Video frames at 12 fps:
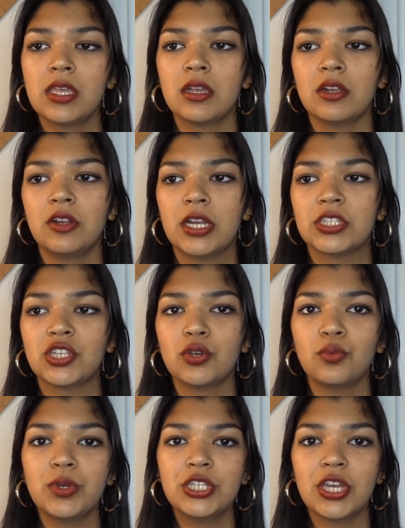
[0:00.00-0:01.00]
All right, so
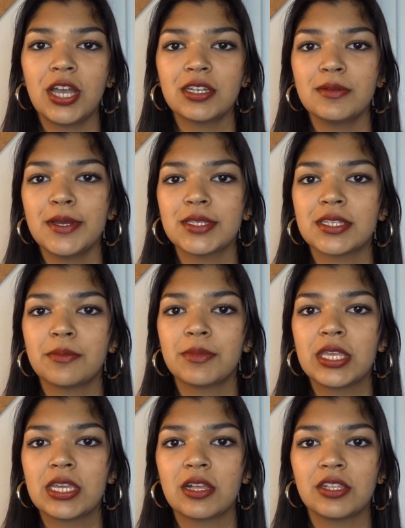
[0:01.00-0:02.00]
we talked about
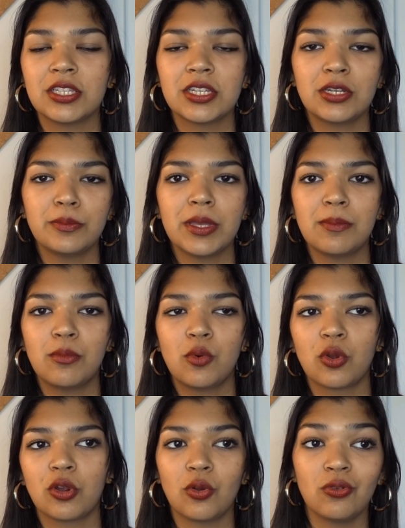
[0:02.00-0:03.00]
something a little bit
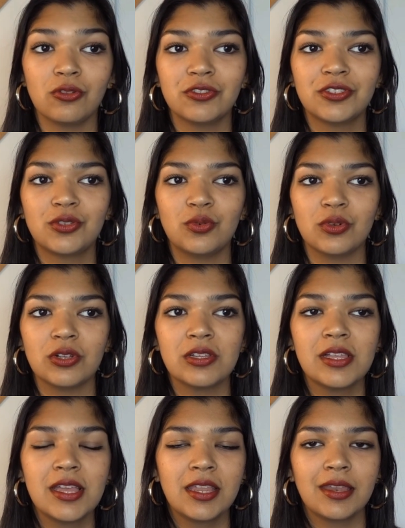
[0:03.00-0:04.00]
more old school.
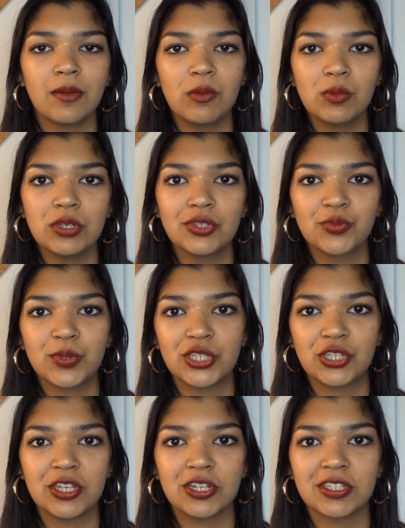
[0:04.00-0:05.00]
Now I want to switch
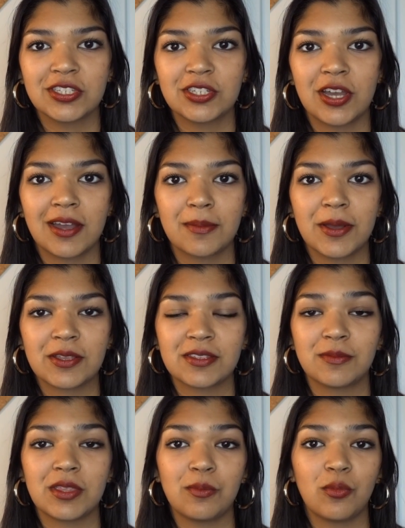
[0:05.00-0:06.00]
gears and talk about
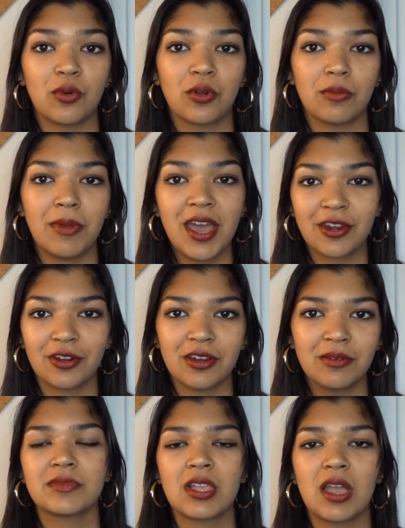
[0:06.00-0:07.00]
something more modern.
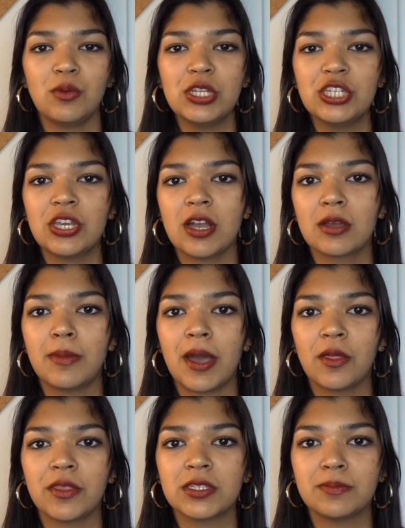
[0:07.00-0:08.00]
I want to talk about
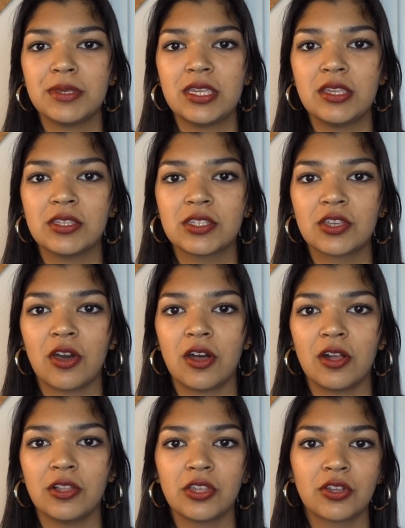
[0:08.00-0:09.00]
this piece
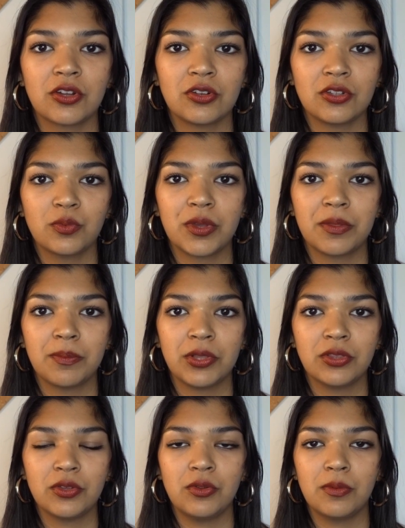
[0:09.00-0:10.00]
called Girl with Balloon